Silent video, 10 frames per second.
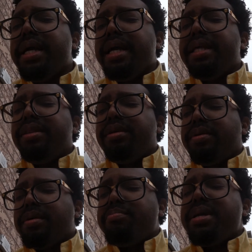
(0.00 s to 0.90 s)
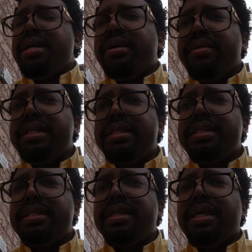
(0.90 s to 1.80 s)
in their
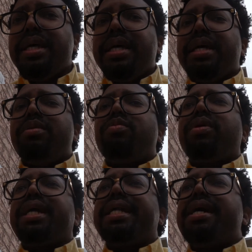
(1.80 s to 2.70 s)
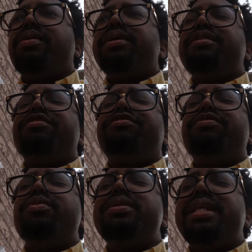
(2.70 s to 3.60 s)
appearance, and working out, the
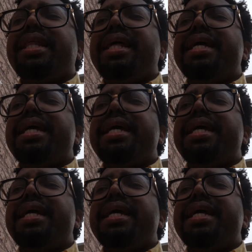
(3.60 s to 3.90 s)
foods that they